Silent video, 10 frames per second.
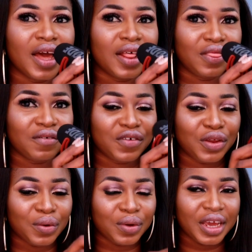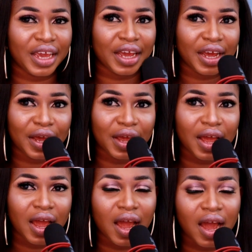end the video here
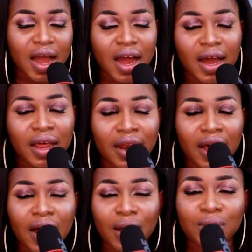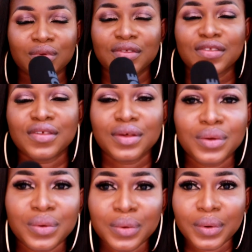and I will see
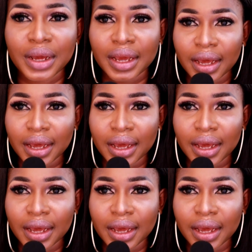you